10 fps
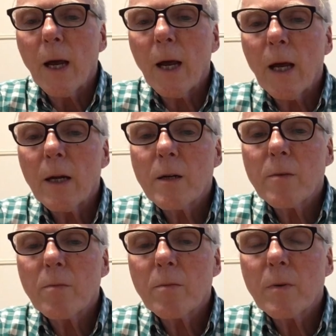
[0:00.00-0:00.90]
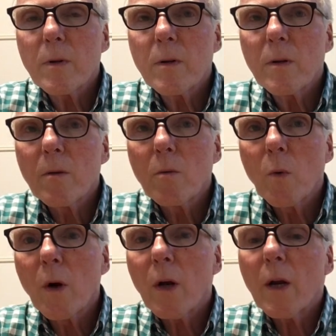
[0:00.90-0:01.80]
And
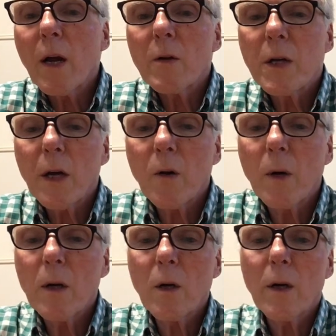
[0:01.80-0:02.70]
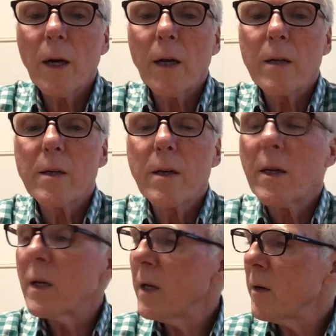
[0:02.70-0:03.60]
we're gonna now take a quick look at
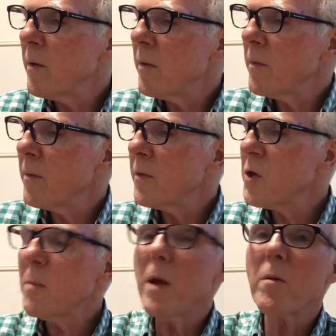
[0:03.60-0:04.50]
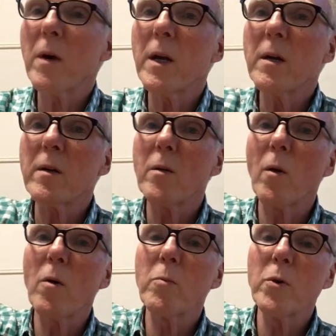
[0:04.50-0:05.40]
the Chimay Red
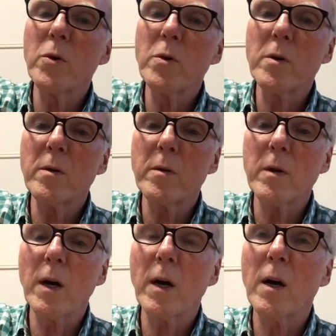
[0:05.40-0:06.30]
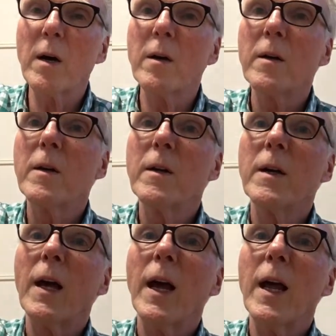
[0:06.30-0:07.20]
or Brune.
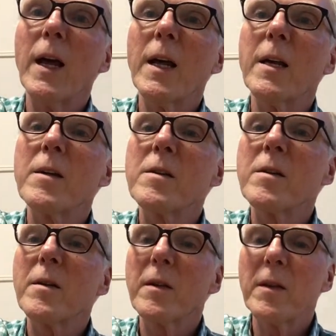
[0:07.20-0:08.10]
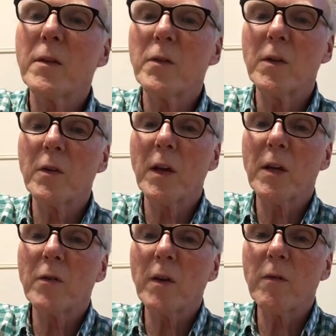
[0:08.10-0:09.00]
And this is
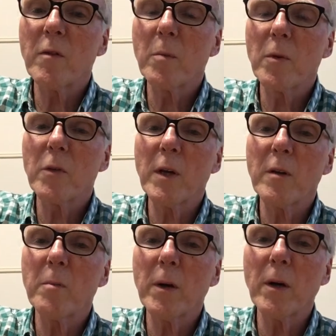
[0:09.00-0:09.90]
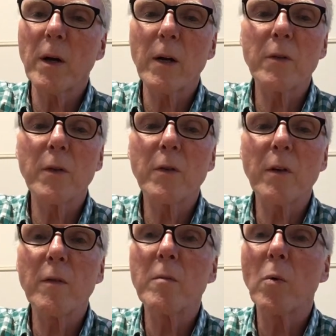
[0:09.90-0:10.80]
a 7% beer, actually
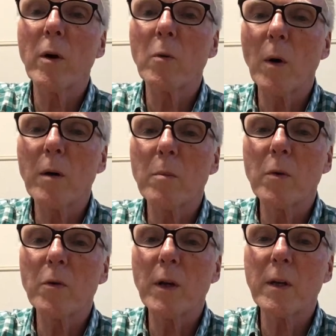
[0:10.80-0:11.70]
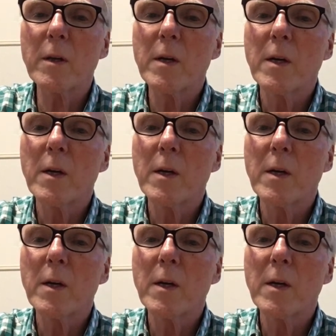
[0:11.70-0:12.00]
7.1%.